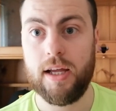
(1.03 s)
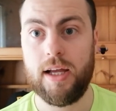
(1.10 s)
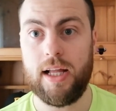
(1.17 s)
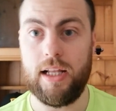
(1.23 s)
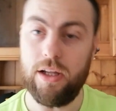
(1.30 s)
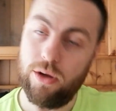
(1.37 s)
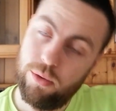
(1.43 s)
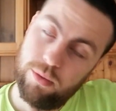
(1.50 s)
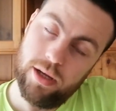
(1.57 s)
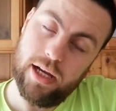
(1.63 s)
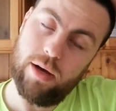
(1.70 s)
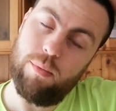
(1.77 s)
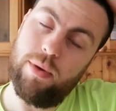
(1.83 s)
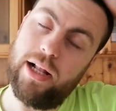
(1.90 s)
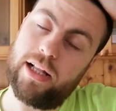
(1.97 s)
Hello
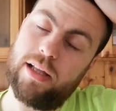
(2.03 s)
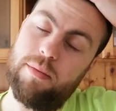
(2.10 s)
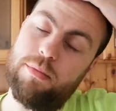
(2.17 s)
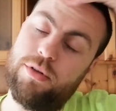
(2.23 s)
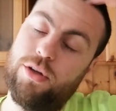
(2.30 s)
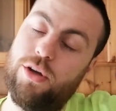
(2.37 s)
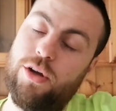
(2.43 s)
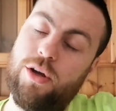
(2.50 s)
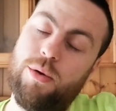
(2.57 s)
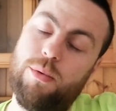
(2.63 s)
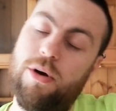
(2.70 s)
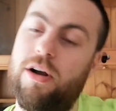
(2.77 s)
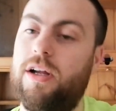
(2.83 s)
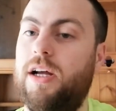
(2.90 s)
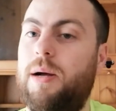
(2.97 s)
and welcome to
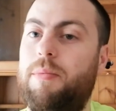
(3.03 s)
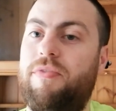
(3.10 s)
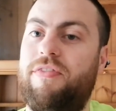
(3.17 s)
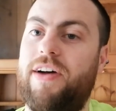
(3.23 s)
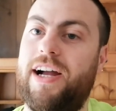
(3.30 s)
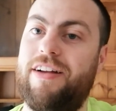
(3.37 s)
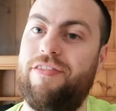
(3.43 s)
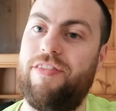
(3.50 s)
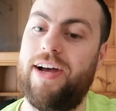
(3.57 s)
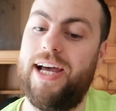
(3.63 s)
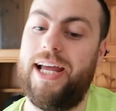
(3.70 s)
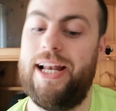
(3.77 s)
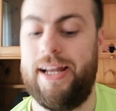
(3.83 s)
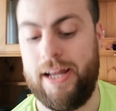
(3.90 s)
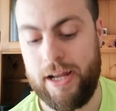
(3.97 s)
World Cup Fact
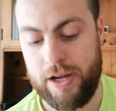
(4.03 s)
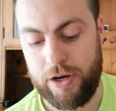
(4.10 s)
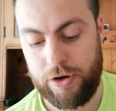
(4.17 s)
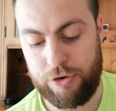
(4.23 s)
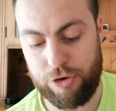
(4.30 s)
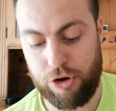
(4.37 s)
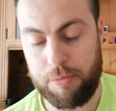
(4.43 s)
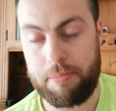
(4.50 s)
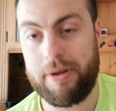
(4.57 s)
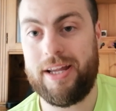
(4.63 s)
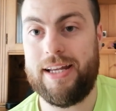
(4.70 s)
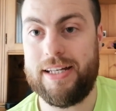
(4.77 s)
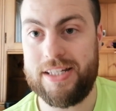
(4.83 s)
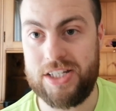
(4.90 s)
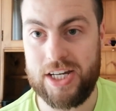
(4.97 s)
File Group
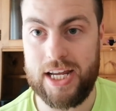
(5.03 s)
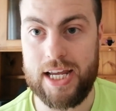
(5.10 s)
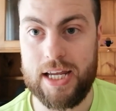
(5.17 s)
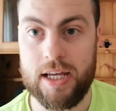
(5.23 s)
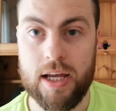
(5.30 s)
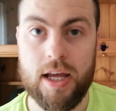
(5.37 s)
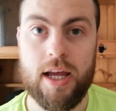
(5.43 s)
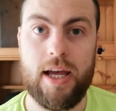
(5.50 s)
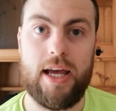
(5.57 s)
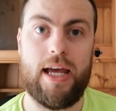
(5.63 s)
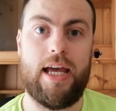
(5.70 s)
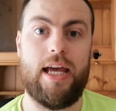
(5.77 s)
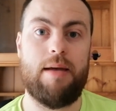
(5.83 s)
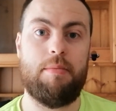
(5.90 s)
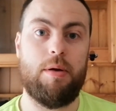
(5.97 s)
G.
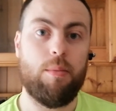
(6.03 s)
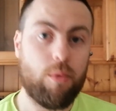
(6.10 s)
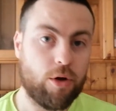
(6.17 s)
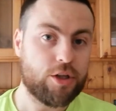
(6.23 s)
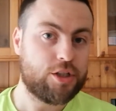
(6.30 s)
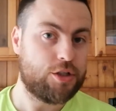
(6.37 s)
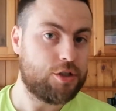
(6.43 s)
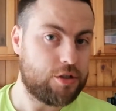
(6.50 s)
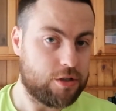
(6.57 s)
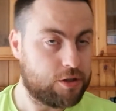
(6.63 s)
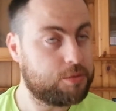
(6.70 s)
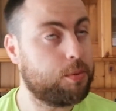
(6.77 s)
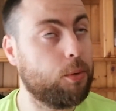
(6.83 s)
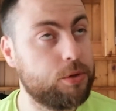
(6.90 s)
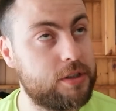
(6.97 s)
It was
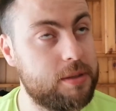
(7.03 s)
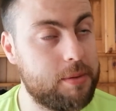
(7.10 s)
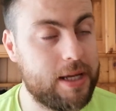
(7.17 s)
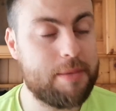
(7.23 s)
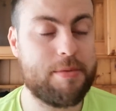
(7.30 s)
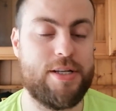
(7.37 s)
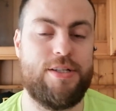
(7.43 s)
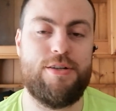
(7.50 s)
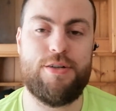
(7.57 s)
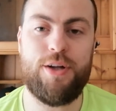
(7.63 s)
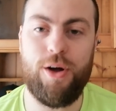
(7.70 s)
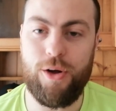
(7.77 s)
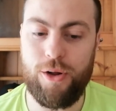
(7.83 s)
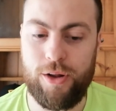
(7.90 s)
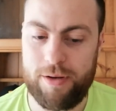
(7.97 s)
supposed to be Mr.
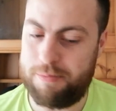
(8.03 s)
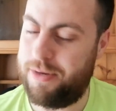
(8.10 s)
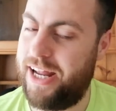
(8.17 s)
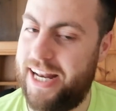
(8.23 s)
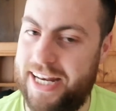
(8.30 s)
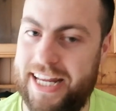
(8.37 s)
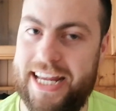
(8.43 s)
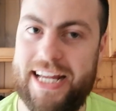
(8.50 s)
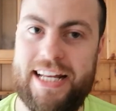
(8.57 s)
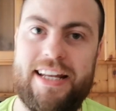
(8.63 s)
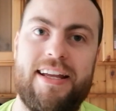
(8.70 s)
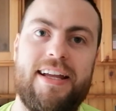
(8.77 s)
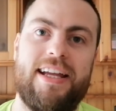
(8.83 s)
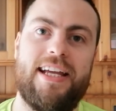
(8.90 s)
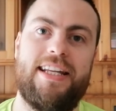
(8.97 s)
Tall, Brenton
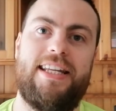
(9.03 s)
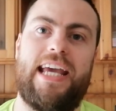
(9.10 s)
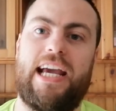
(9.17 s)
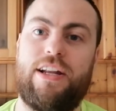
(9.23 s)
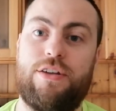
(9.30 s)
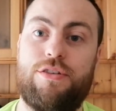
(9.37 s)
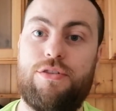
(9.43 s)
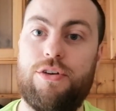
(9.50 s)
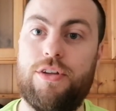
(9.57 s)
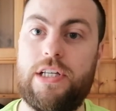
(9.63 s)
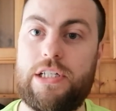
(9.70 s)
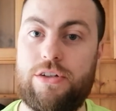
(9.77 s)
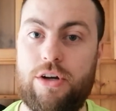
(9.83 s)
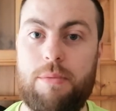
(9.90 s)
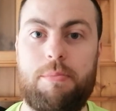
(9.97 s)
Hagan, taking us through
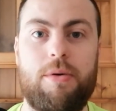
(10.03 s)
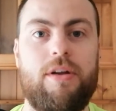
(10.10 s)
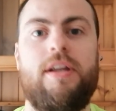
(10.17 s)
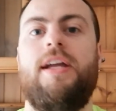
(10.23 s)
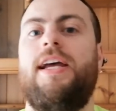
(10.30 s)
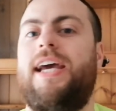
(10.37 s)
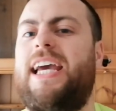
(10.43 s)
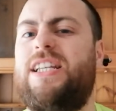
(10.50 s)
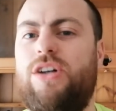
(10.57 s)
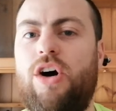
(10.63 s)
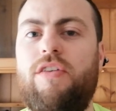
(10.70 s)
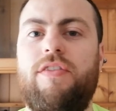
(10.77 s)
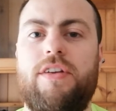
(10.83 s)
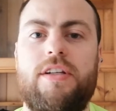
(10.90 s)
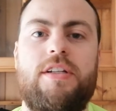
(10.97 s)
this group, but he's
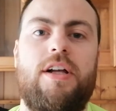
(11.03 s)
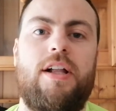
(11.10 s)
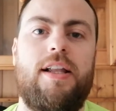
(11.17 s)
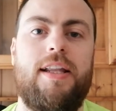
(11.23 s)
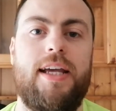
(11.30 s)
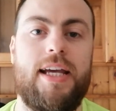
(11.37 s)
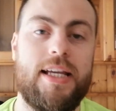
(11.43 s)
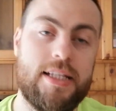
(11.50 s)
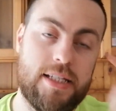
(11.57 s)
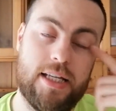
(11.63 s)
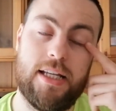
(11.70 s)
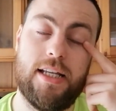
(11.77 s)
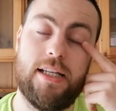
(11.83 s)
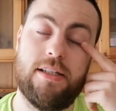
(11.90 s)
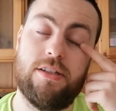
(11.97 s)
off on his holidays
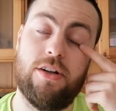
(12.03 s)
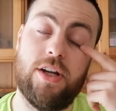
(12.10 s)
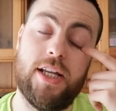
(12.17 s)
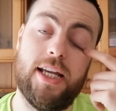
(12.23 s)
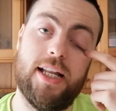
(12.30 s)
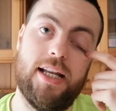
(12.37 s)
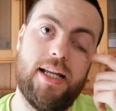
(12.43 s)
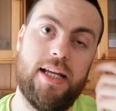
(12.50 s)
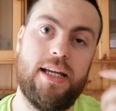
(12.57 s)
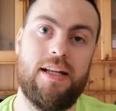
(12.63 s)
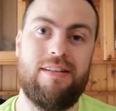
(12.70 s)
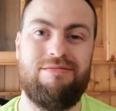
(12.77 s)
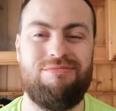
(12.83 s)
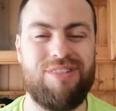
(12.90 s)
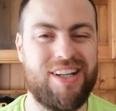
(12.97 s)
in sunny Italy,
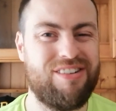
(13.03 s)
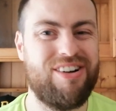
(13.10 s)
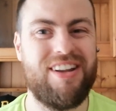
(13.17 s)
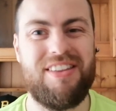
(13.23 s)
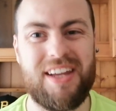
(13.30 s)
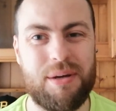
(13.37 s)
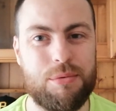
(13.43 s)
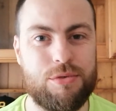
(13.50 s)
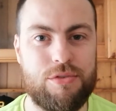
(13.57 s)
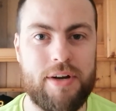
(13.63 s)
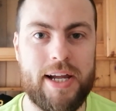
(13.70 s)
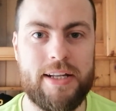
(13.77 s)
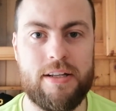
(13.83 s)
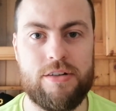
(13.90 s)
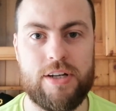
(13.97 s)
and we didn't really think it was
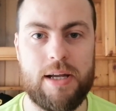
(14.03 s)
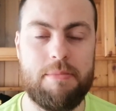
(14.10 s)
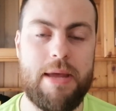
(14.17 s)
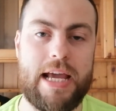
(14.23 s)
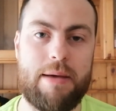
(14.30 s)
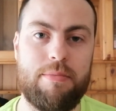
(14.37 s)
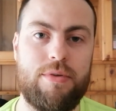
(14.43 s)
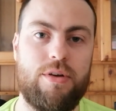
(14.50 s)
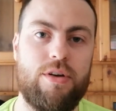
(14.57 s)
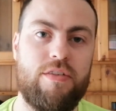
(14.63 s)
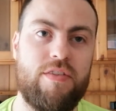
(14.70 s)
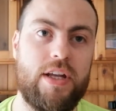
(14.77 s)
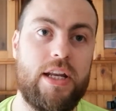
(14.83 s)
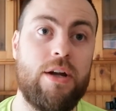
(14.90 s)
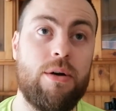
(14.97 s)
right to try and make him do a
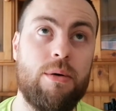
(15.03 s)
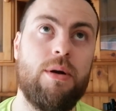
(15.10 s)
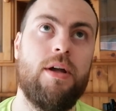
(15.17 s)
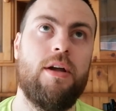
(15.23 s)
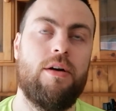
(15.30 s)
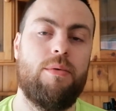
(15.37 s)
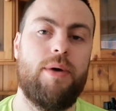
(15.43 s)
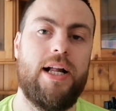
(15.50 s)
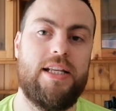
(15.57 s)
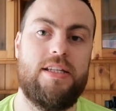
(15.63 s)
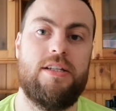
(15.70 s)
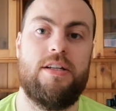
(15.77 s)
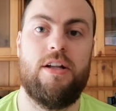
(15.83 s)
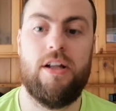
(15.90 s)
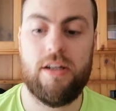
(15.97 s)
video while
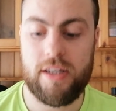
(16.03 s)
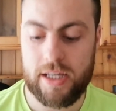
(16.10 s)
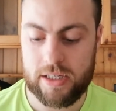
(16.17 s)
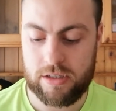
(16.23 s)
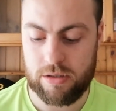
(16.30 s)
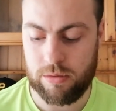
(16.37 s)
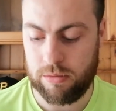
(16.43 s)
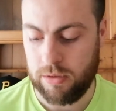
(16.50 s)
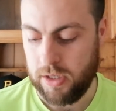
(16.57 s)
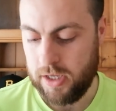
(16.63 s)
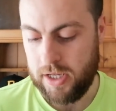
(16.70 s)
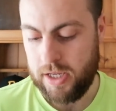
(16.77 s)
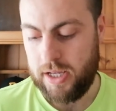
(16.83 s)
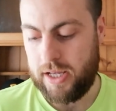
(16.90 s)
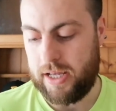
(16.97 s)
he's on holidays. So
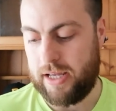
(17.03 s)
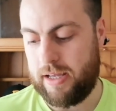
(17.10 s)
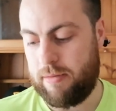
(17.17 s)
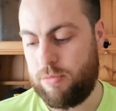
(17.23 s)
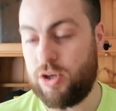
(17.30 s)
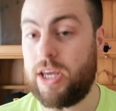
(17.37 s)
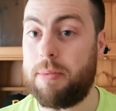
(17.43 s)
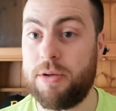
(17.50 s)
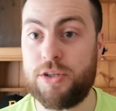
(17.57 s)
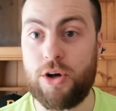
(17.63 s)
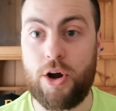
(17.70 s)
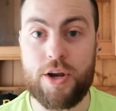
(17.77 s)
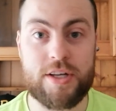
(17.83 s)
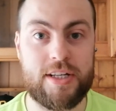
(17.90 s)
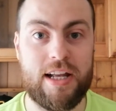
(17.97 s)
you keep
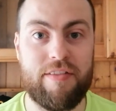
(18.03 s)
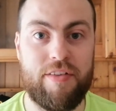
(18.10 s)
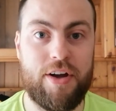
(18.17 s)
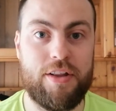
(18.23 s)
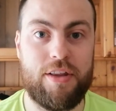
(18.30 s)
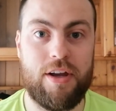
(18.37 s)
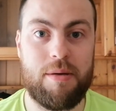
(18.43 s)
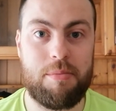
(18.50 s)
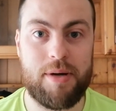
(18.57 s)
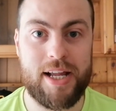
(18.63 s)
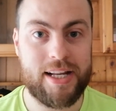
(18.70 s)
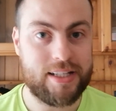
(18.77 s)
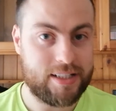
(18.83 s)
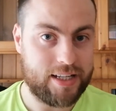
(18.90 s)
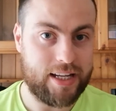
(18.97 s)
enjoying yourself out there,
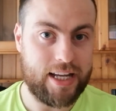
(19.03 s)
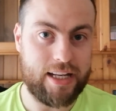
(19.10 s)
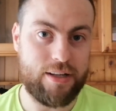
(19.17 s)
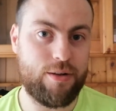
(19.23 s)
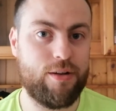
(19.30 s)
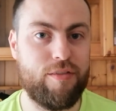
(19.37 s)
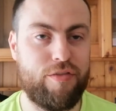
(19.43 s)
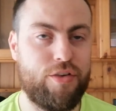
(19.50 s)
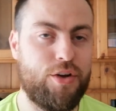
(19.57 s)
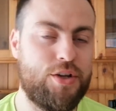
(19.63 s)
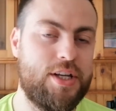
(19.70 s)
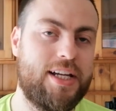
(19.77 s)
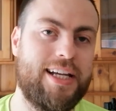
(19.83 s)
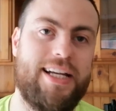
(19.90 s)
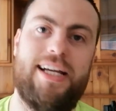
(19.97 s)
Brent, eating all the food
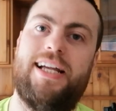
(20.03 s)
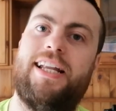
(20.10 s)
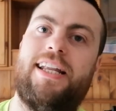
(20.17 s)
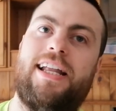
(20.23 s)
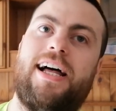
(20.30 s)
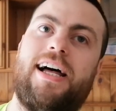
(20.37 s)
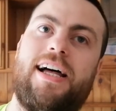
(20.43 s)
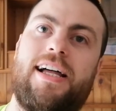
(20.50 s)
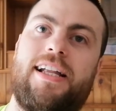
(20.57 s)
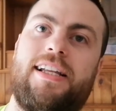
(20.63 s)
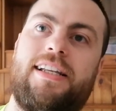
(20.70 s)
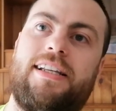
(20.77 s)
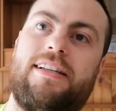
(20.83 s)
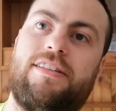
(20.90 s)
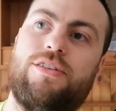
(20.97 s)
you can
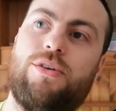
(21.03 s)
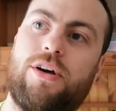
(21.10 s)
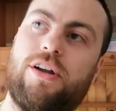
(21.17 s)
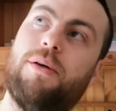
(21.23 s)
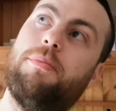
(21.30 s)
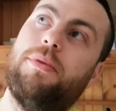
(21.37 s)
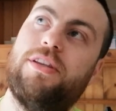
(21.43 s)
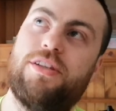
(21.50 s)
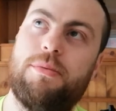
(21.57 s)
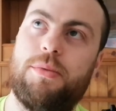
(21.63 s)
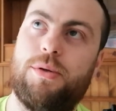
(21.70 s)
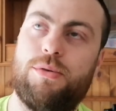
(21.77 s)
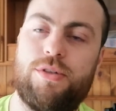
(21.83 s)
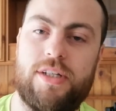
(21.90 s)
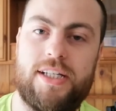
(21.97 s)
and soaking up some of
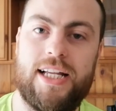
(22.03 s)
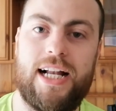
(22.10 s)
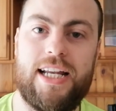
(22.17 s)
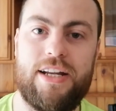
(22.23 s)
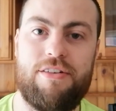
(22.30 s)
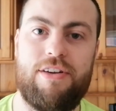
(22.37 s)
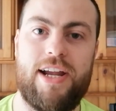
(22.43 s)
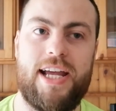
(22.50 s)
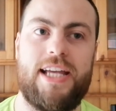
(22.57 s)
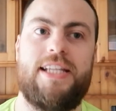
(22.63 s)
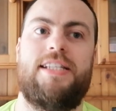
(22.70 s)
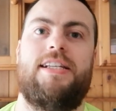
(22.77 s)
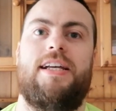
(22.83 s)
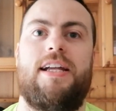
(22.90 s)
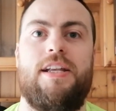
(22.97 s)
those Italian
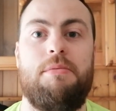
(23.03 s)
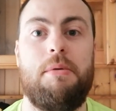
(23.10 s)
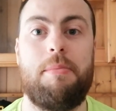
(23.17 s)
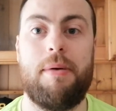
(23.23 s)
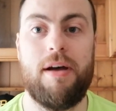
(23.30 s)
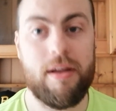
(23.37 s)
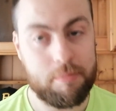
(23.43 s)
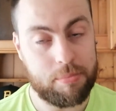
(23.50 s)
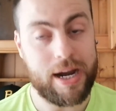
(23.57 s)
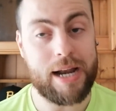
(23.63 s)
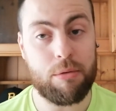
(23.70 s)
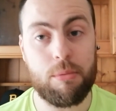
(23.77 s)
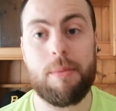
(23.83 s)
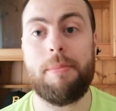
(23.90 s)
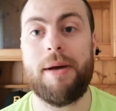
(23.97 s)
rays. And
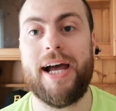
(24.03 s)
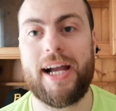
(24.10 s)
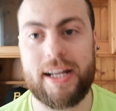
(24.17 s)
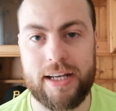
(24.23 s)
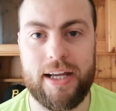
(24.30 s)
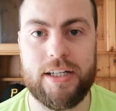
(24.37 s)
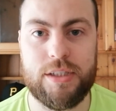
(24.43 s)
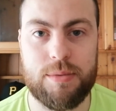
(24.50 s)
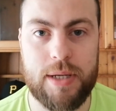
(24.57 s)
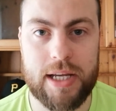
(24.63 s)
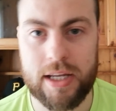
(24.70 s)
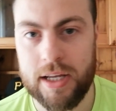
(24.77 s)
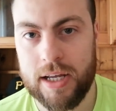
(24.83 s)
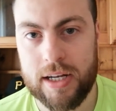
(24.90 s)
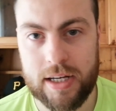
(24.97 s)
Brent will be back next
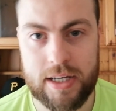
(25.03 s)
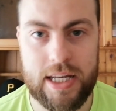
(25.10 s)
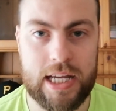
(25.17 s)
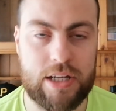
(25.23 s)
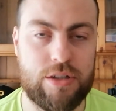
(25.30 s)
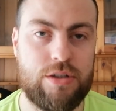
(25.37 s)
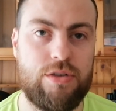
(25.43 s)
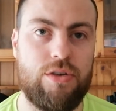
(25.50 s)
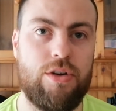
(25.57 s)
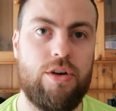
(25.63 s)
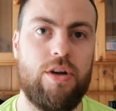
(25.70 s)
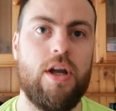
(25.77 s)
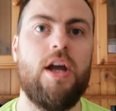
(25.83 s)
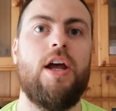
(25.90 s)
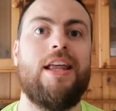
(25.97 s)
week to take us
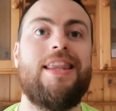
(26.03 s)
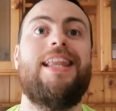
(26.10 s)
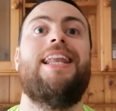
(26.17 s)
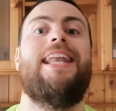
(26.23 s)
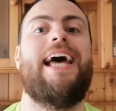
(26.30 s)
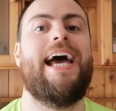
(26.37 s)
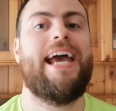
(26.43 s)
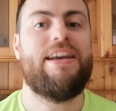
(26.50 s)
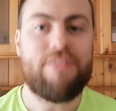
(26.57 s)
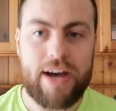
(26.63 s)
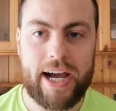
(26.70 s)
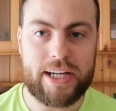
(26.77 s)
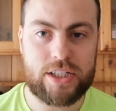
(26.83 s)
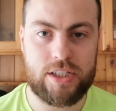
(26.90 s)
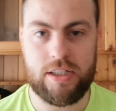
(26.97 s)
through the live
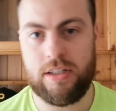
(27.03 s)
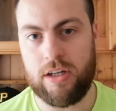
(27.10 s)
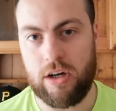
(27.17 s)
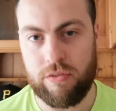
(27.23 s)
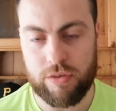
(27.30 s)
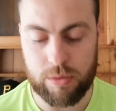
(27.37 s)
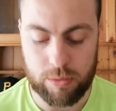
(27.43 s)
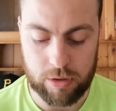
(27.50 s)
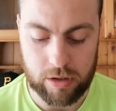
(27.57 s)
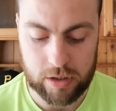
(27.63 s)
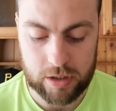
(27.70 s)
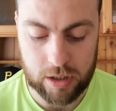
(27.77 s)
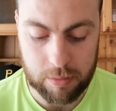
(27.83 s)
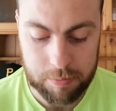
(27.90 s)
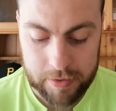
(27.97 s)
action of the World
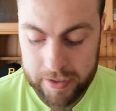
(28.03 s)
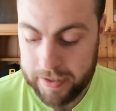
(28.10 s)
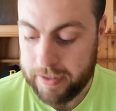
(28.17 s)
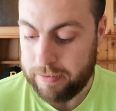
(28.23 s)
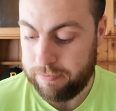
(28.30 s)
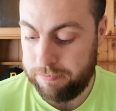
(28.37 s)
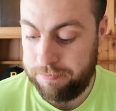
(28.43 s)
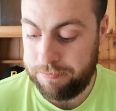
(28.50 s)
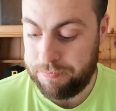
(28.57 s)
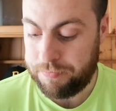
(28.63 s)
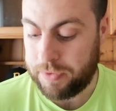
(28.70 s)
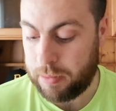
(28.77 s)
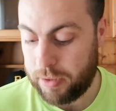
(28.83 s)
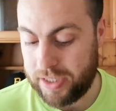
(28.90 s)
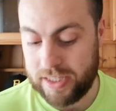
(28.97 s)
Cup.
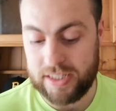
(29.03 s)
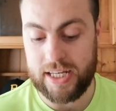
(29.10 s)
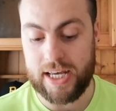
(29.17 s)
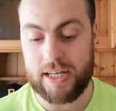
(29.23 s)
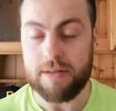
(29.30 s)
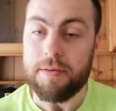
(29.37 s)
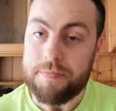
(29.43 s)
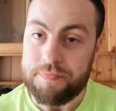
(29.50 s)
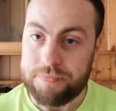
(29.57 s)
But as I said,